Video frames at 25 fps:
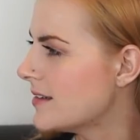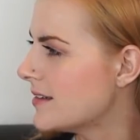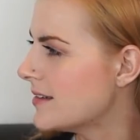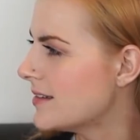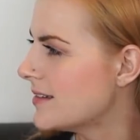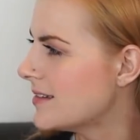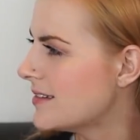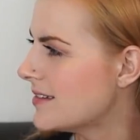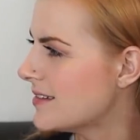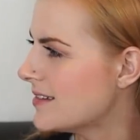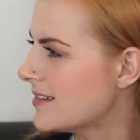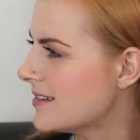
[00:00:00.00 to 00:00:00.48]

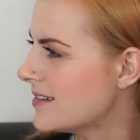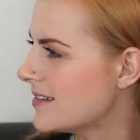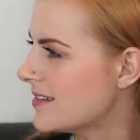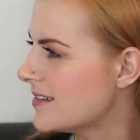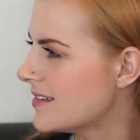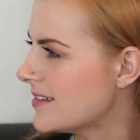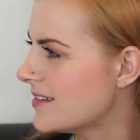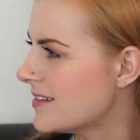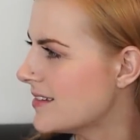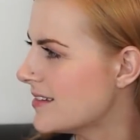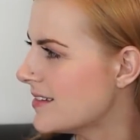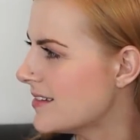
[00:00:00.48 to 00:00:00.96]

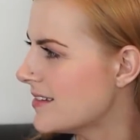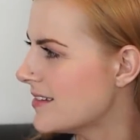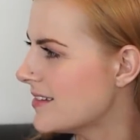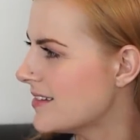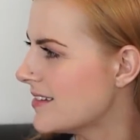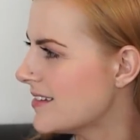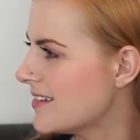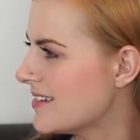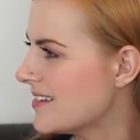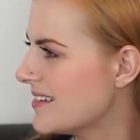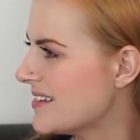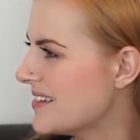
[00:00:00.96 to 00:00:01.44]

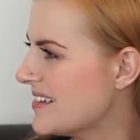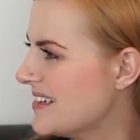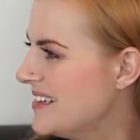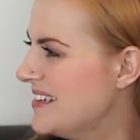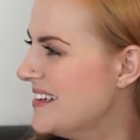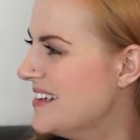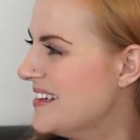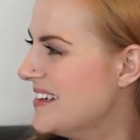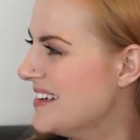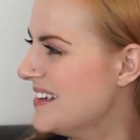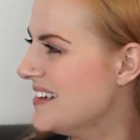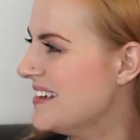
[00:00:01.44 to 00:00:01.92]

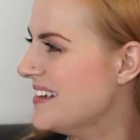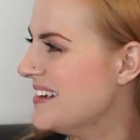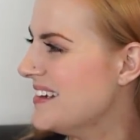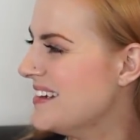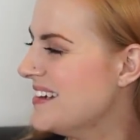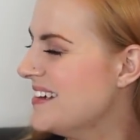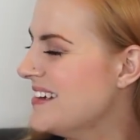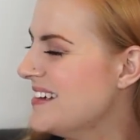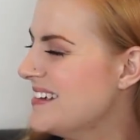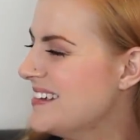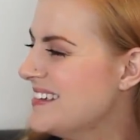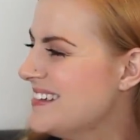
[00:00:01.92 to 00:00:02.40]

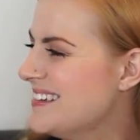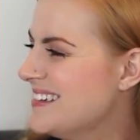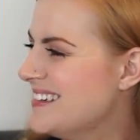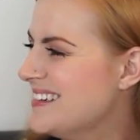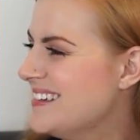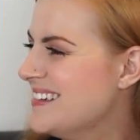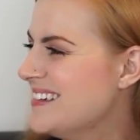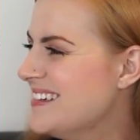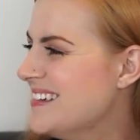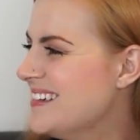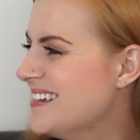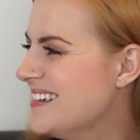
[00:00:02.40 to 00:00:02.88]

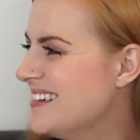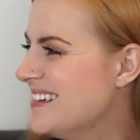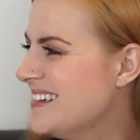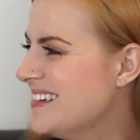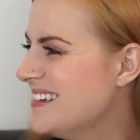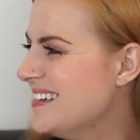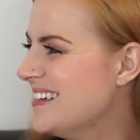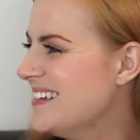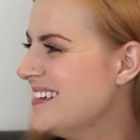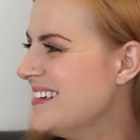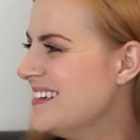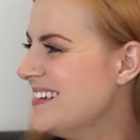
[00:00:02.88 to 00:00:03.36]

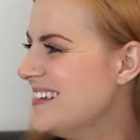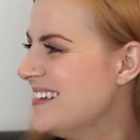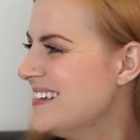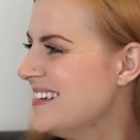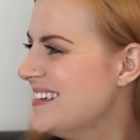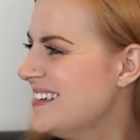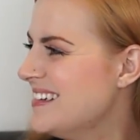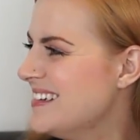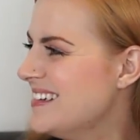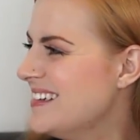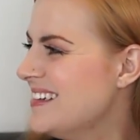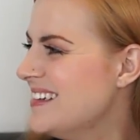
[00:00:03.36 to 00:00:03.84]

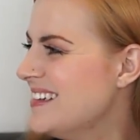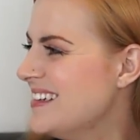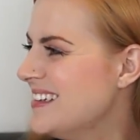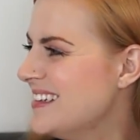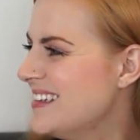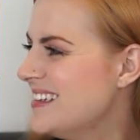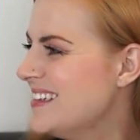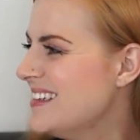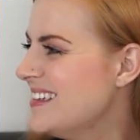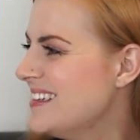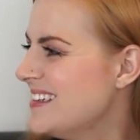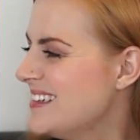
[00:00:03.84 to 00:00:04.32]

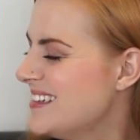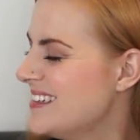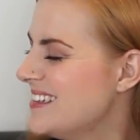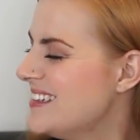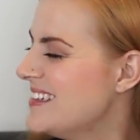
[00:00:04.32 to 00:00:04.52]
The person shown says nothing.